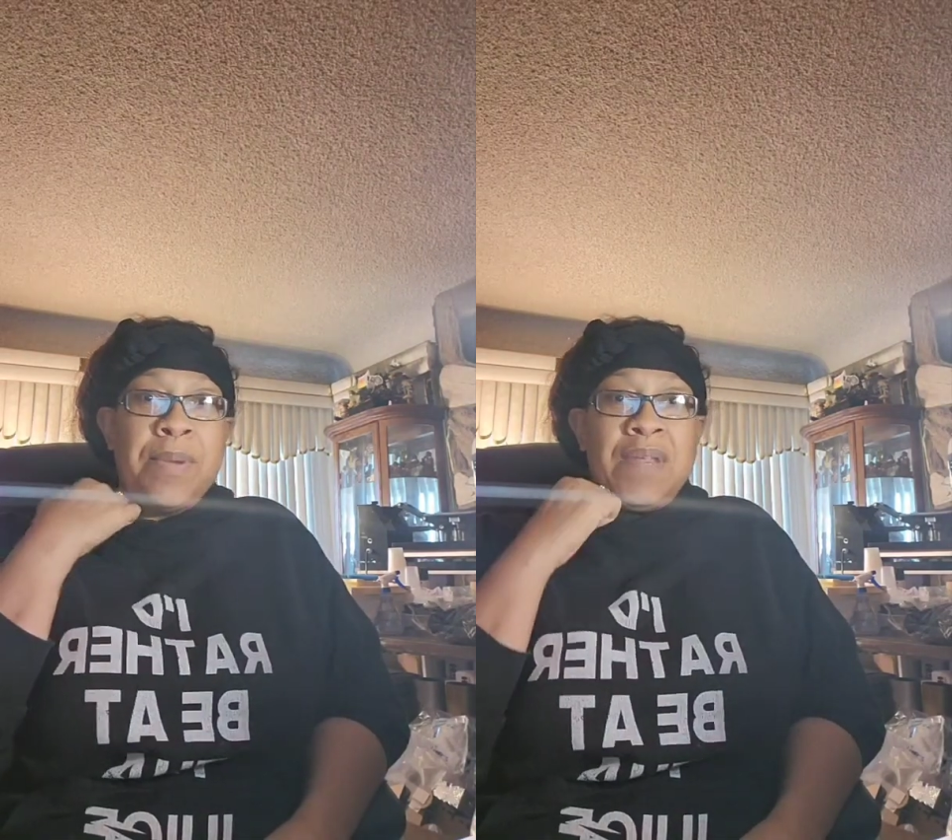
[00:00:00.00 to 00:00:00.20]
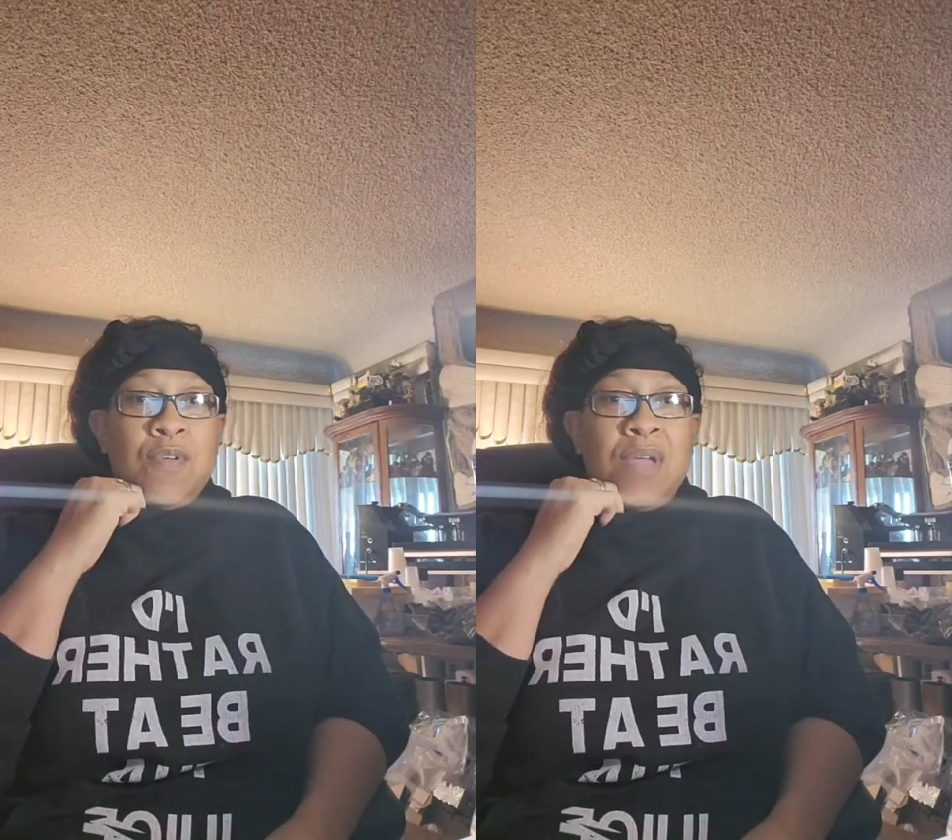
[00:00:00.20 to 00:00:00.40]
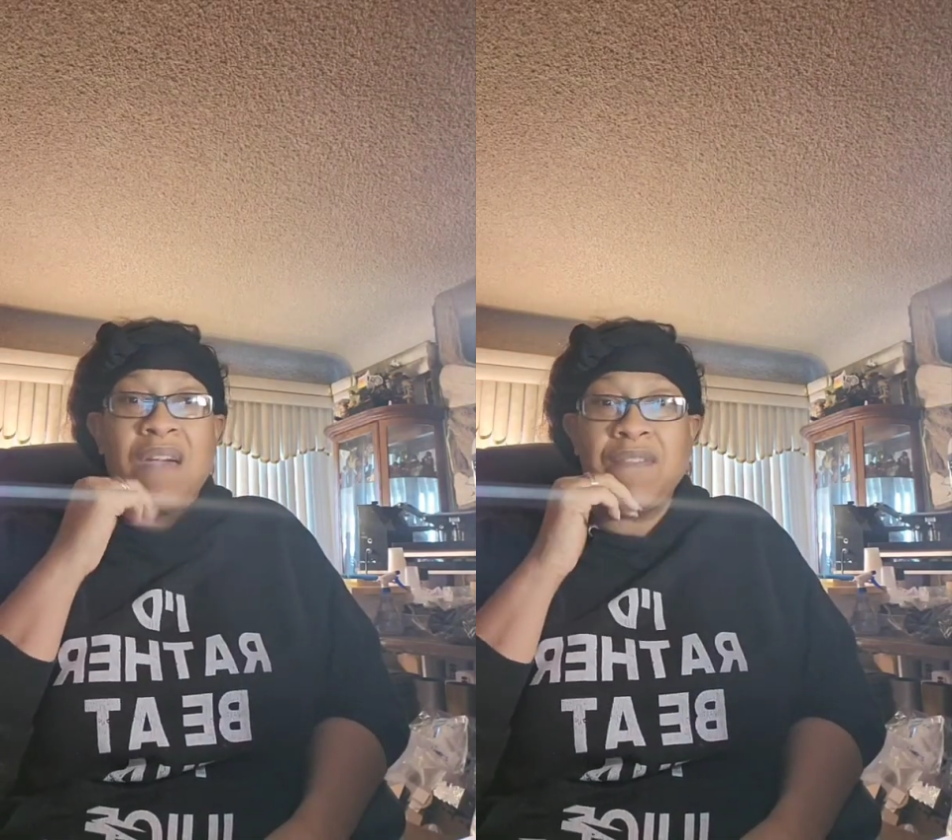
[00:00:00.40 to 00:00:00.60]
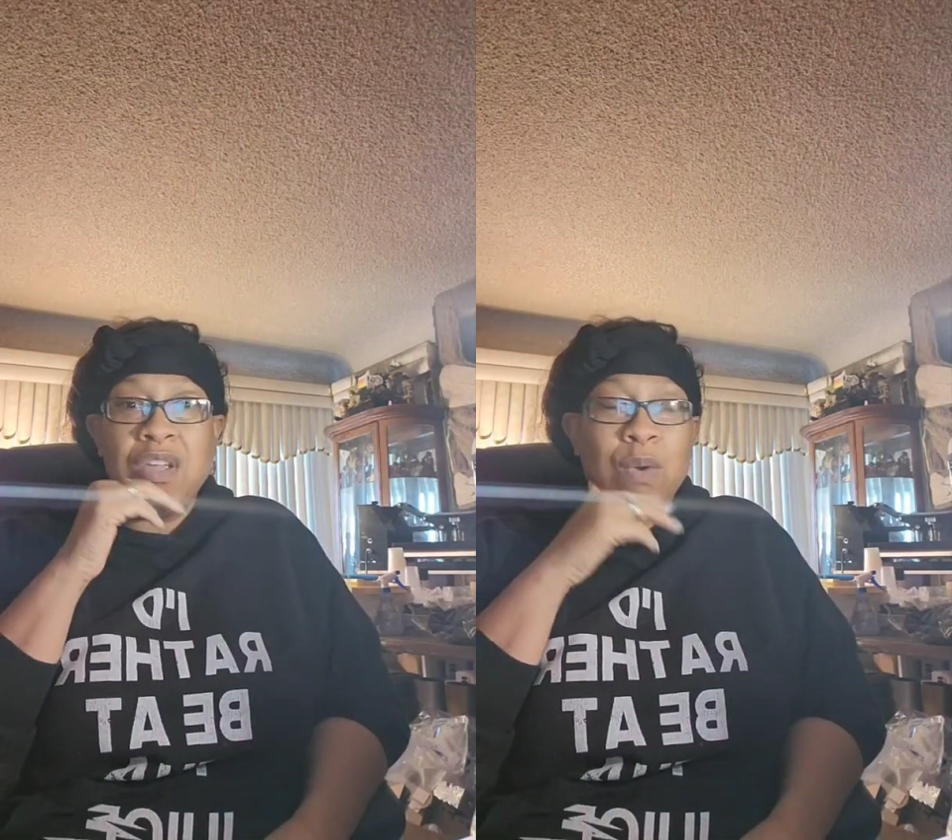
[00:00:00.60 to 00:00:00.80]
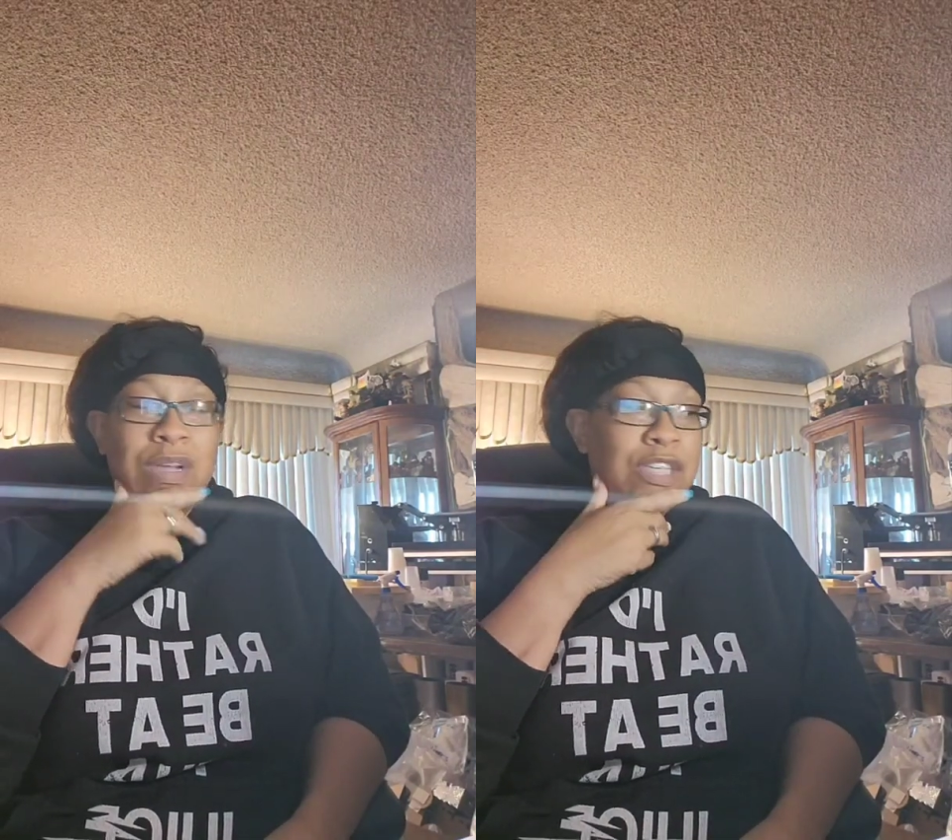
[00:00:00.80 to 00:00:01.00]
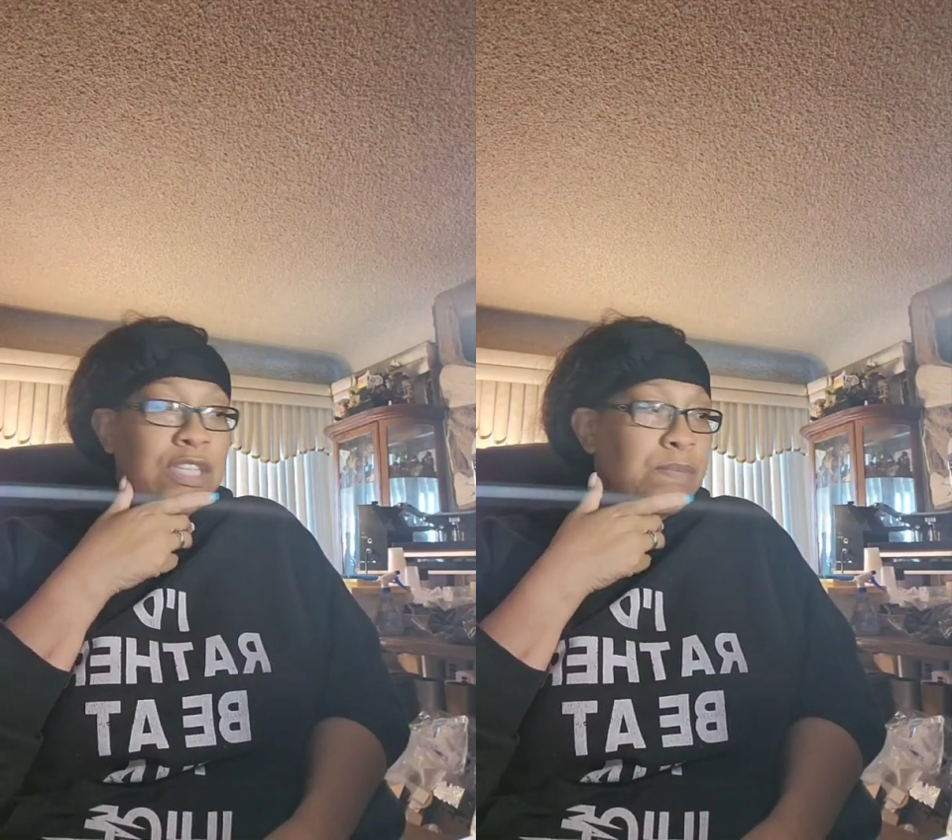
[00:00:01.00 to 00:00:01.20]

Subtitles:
but if you have any questions,